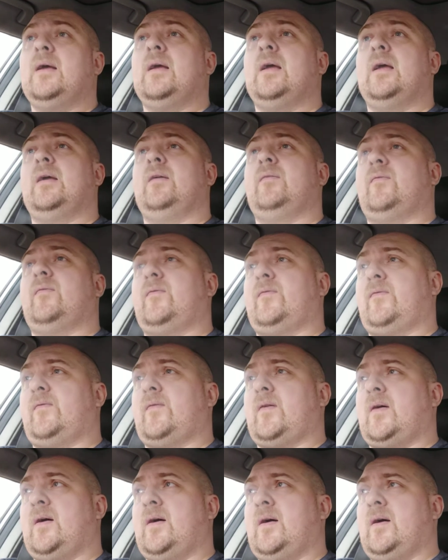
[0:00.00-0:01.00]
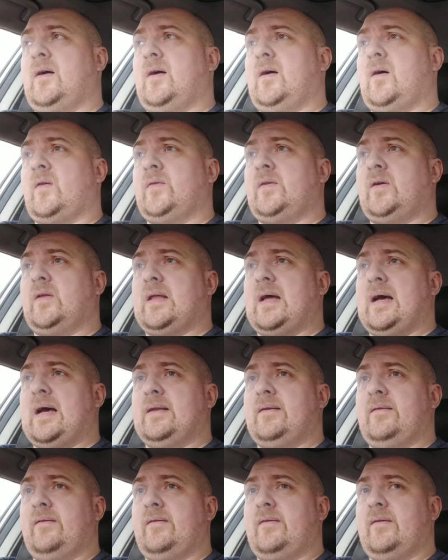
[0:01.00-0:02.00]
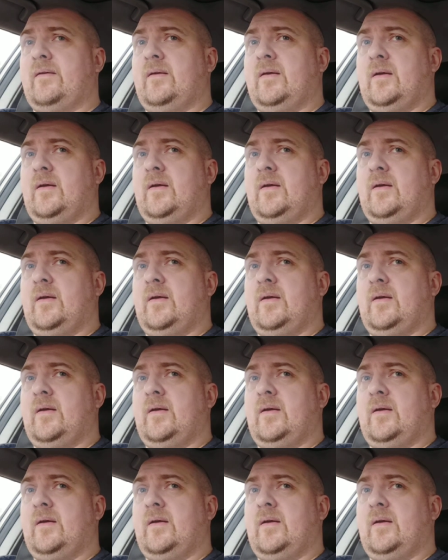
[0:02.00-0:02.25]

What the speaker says: If, on the other hand,